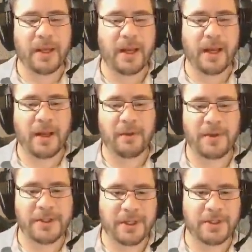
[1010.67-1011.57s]

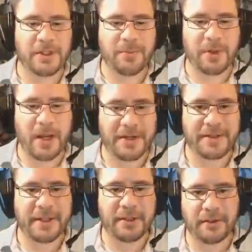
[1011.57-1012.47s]
Obviously, I should put out a
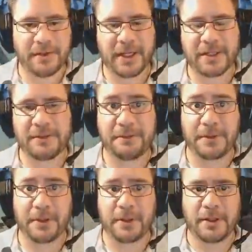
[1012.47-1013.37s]
signal if it gets
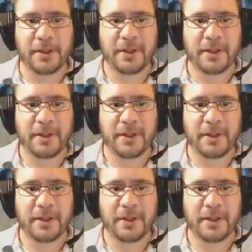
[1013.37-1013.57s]
full.